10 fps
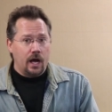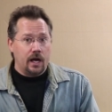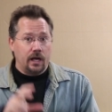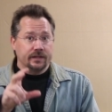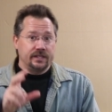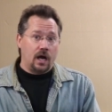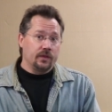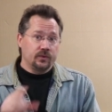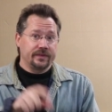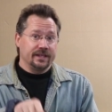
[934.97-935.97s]
The
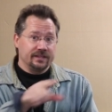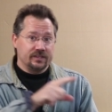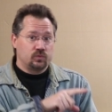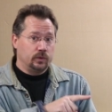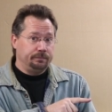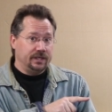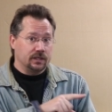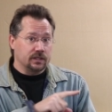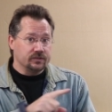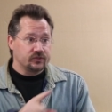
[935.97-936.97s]
other thing this would be
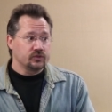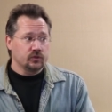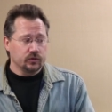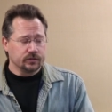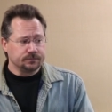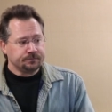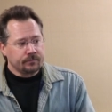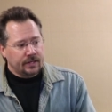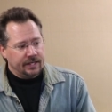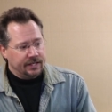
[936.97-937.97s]
a concern
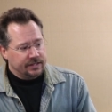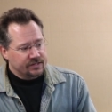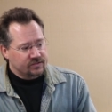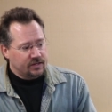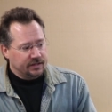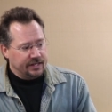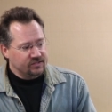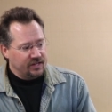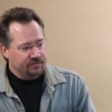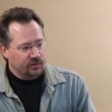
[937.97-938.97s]
is,
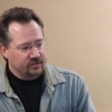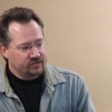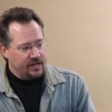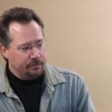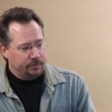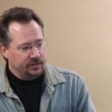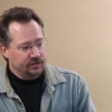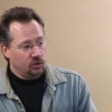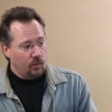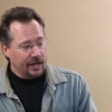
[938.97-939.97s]
let's say, for example,
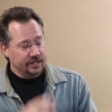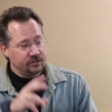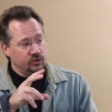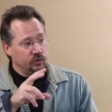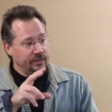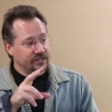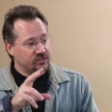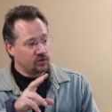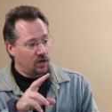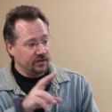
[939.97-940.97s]
you wanted to
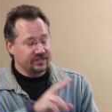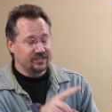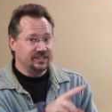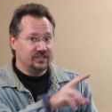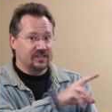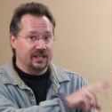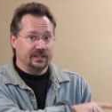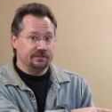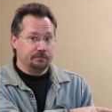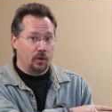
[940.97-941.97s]
install this Nissan
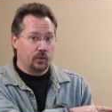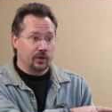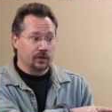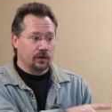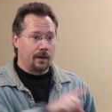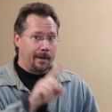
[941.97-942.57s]
Leaf motor